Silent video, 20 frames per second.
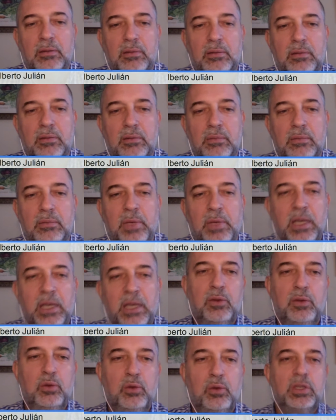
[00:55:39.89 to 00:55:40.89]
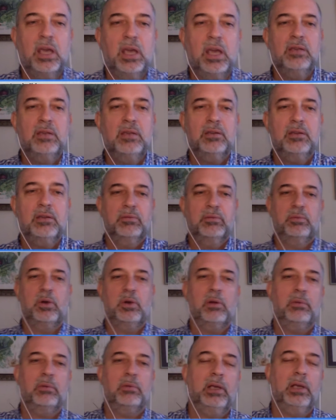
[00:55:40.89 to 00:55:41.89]
beginning to change,
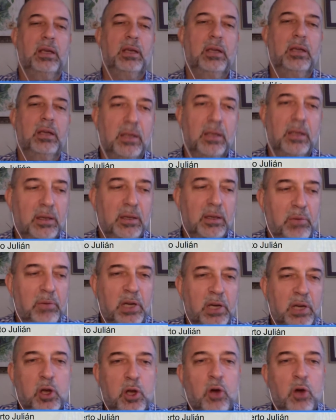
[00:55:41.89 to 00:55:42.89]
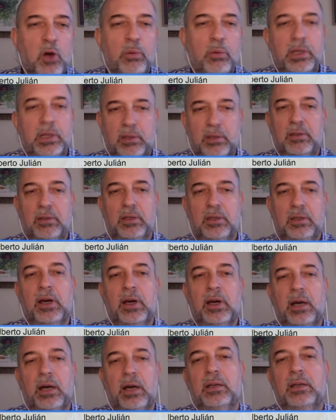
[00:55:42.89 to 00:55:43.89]
probably very slow, but there
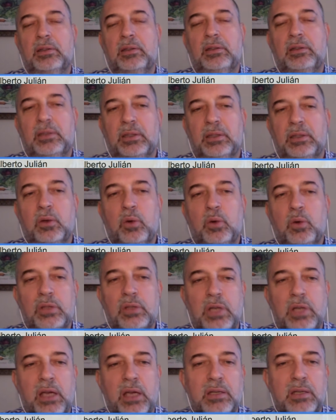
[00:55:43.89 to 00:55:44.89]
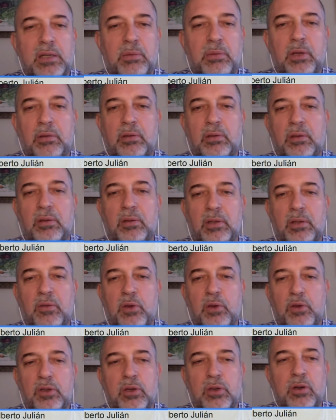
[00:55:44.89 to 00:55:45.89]
are good signs about the
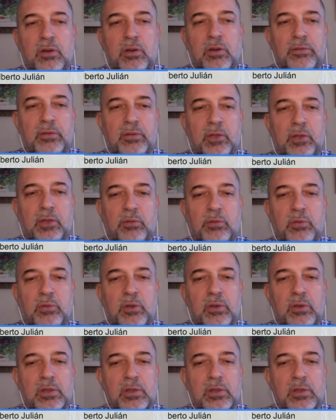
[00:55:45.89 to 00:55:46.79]
future of MOOCs.